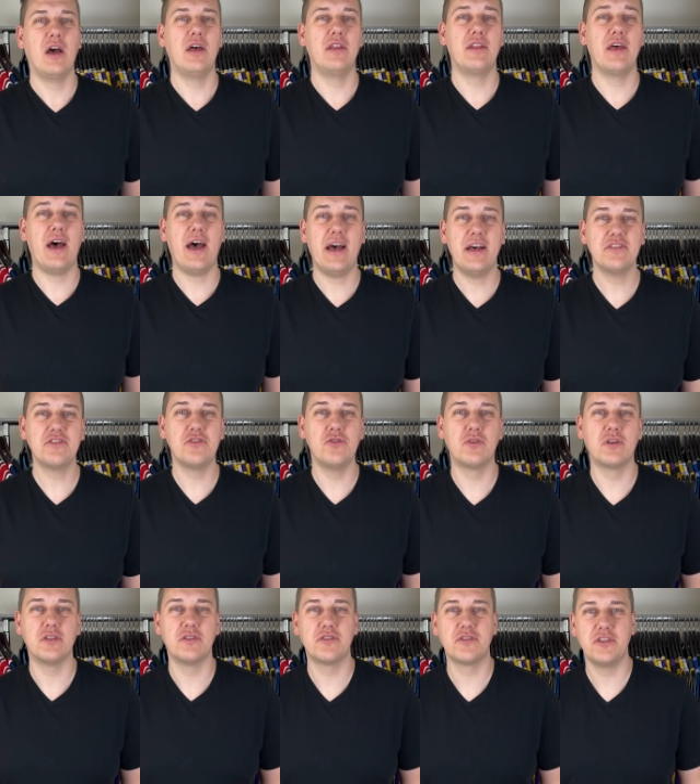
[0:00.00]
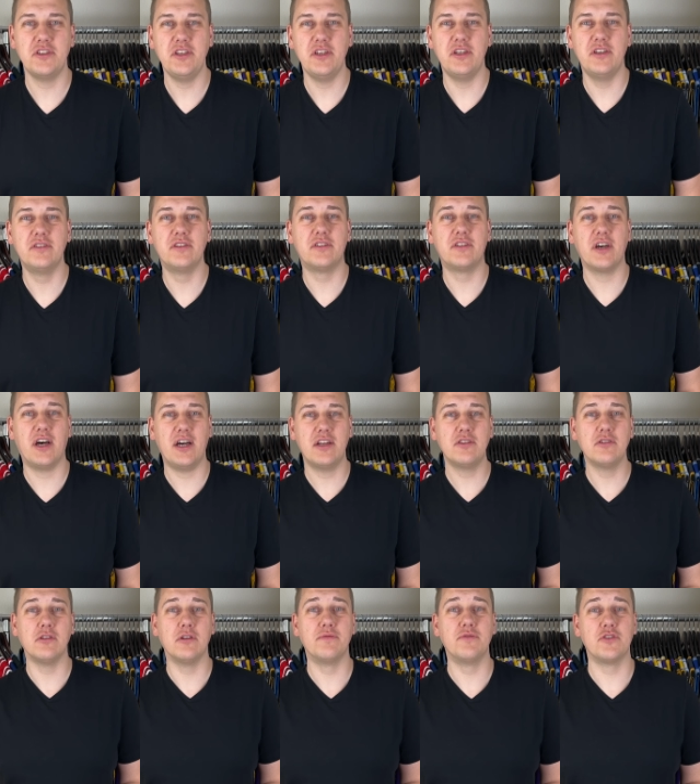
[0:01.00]
and as you can see in the
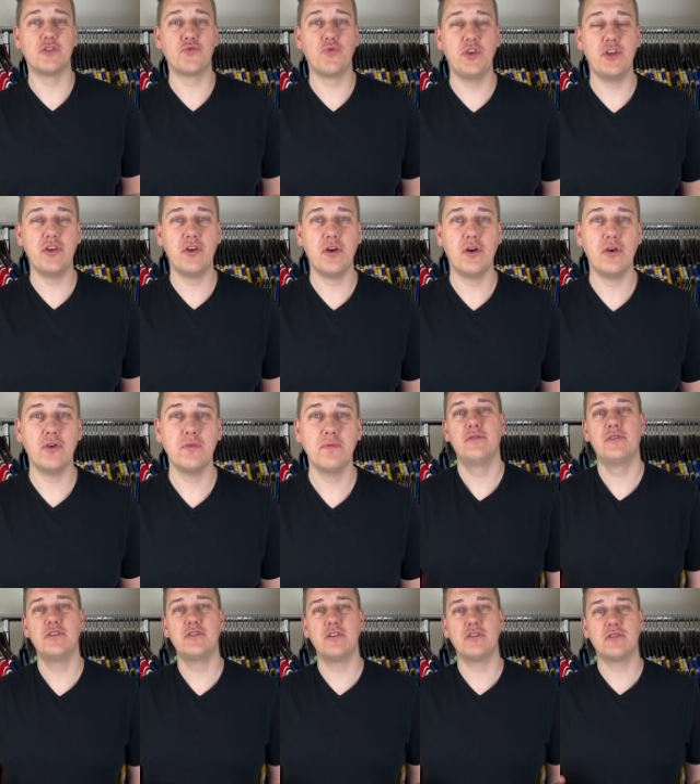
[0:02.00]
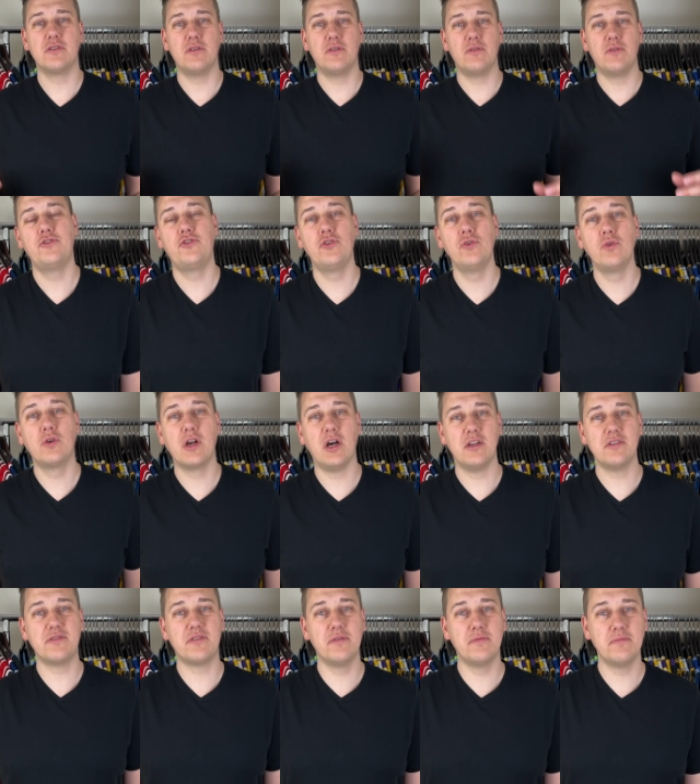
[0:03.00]
title of this video, this is a true
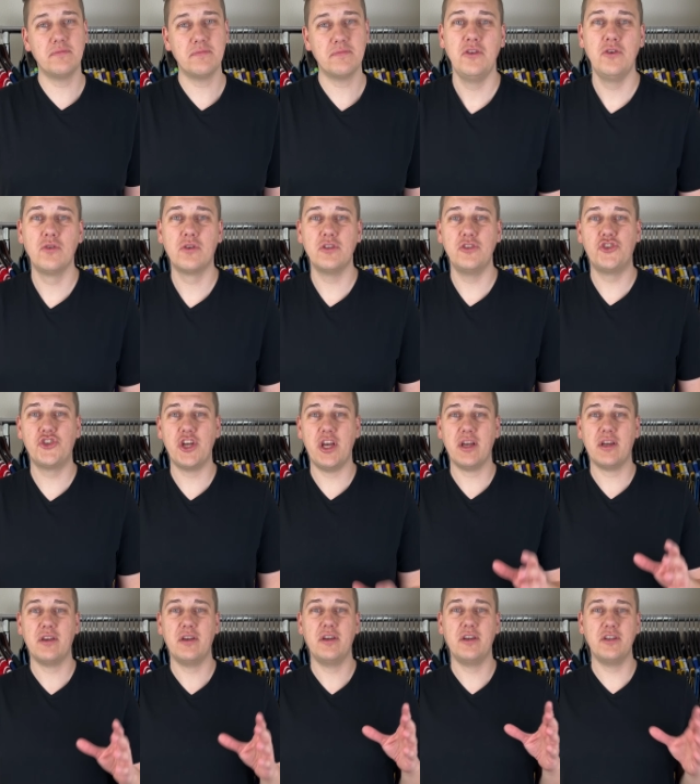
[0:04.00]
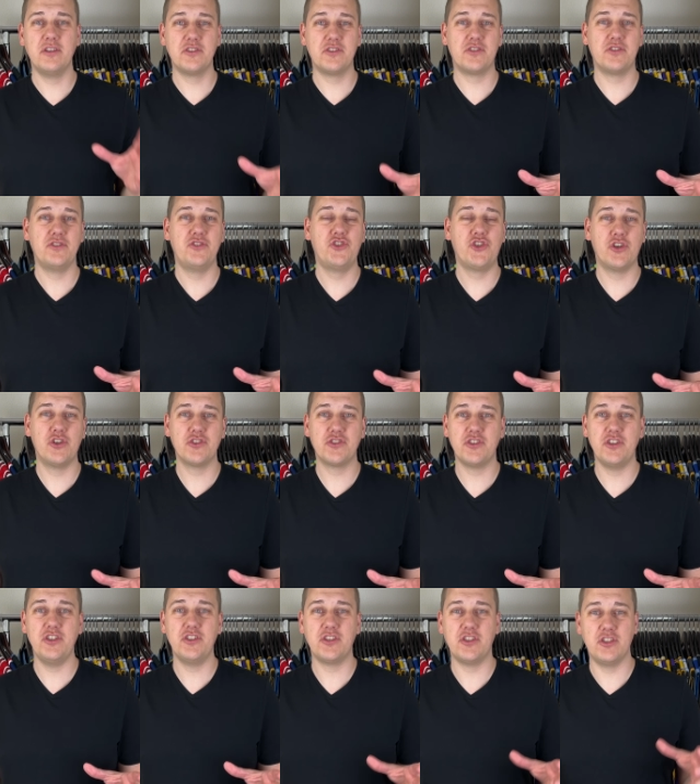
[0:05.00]
custom. You can check his
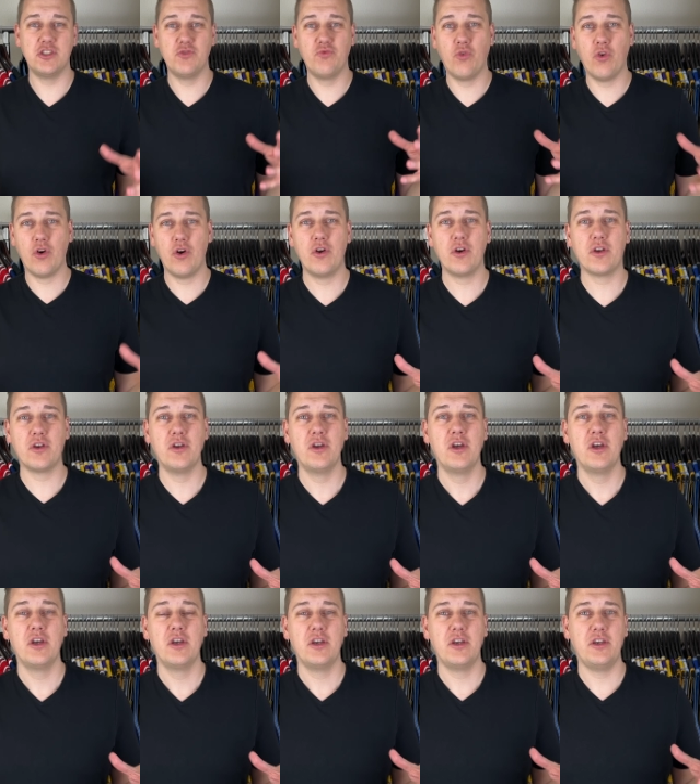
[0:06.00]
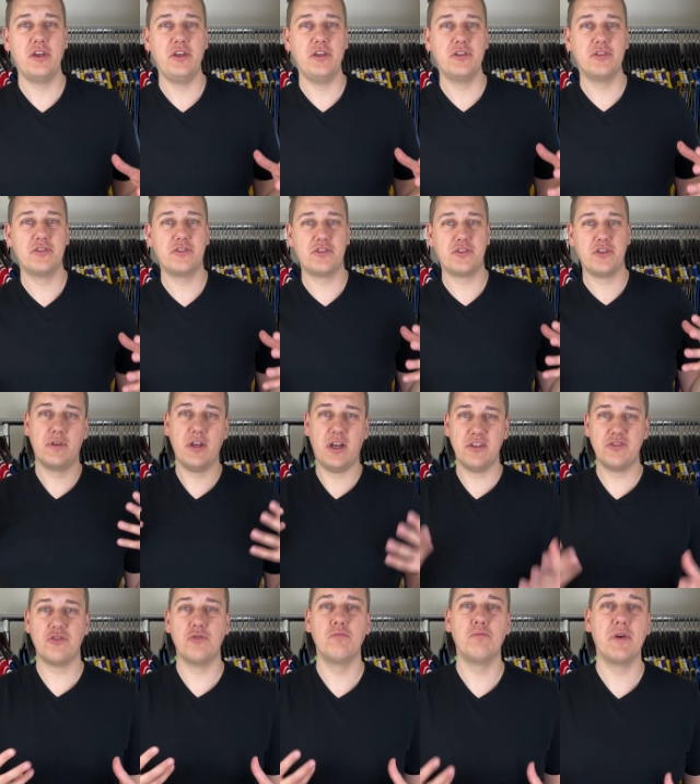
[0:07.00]
jerseys, his work, his
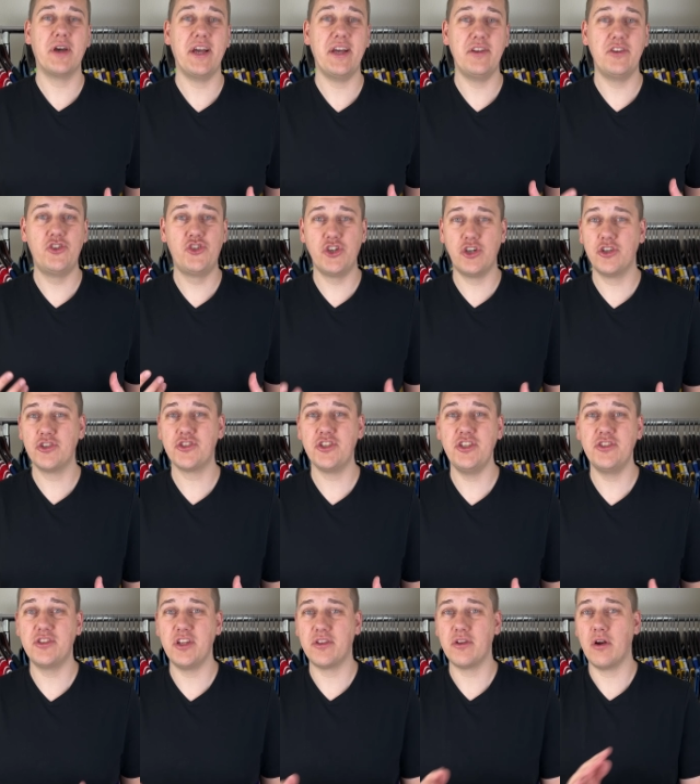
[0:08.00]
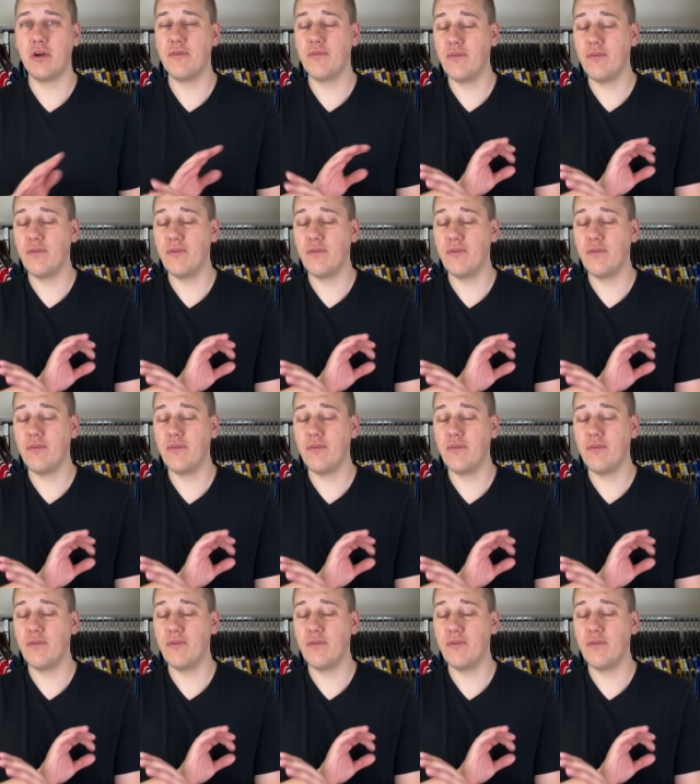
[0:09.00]
custom made jerseys that are